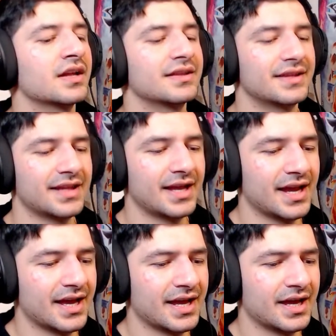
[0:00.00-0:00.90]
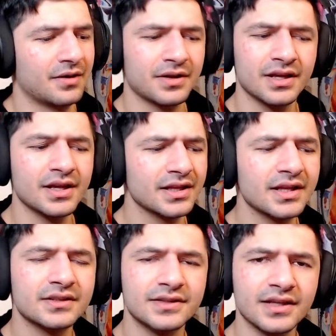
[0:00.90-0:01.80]
There. okay, yeah,
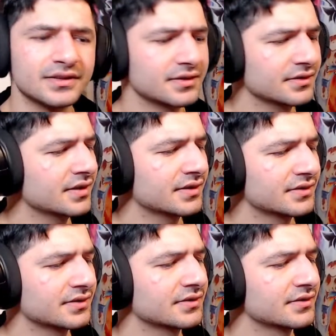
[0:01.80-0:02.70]
that that's two, that's two.